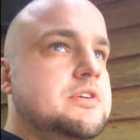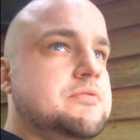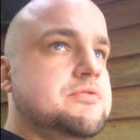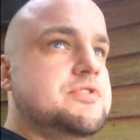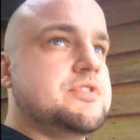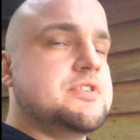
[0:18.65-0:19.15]

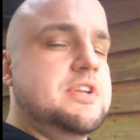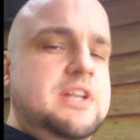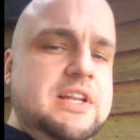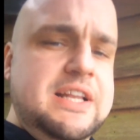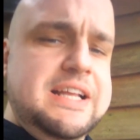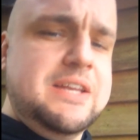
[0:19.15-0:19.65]
was just a
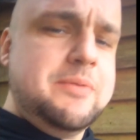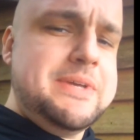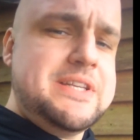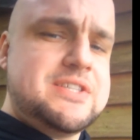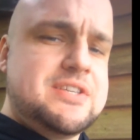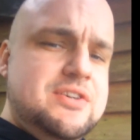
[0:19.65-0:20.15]
little
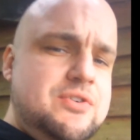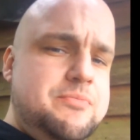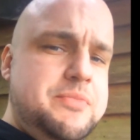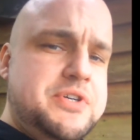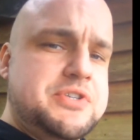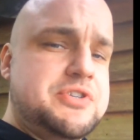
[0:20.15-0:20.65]
bit too
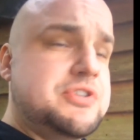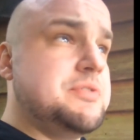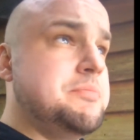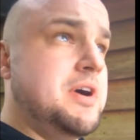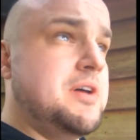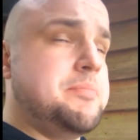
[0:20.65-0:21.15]
much,
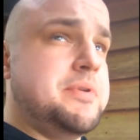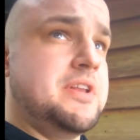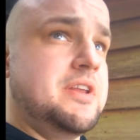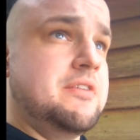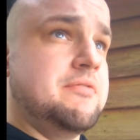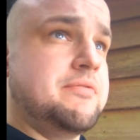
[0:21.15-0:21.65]
in my
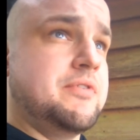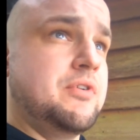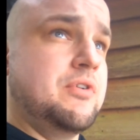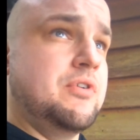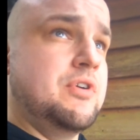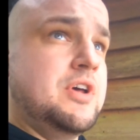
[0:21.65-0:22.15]
opinion,
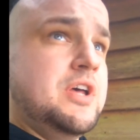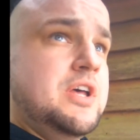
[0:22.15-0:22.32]
for